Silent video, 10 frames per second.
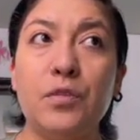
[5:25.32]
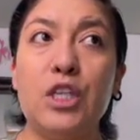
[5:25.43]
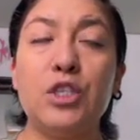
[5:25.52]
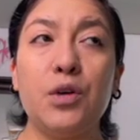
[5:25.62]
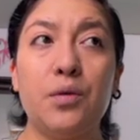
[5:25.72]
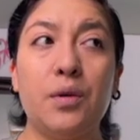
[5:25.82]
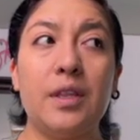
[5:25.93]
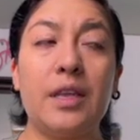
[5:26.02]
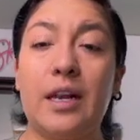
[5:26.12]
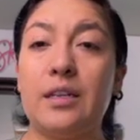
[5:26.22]
So
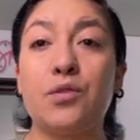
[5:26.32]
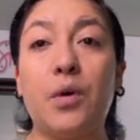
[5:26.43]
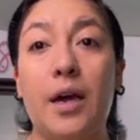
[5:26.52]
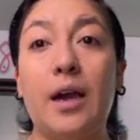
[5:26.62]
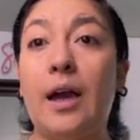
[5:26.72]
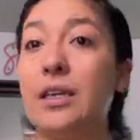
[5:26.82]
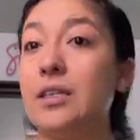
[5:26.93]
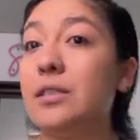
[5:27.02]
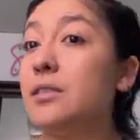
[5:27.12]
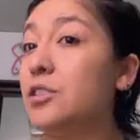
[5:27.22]
that is why I
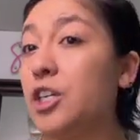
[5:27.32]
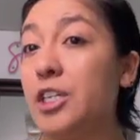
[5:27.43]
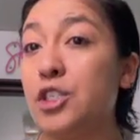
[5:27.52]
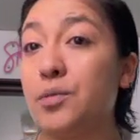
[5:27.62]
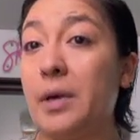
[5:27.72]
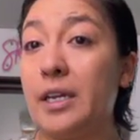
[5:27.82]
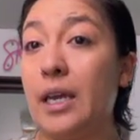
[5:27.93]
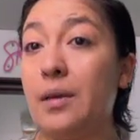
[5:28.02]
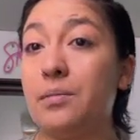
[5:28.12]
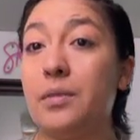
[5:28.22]
changed my
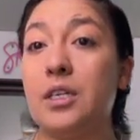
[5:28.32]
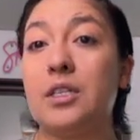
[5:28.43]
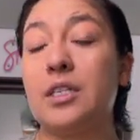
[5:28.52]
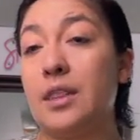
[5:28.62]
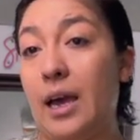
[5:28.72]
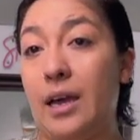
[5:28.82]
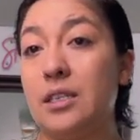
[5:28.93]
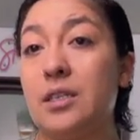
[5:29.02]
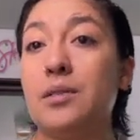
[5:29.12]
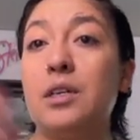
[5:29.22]
name to that.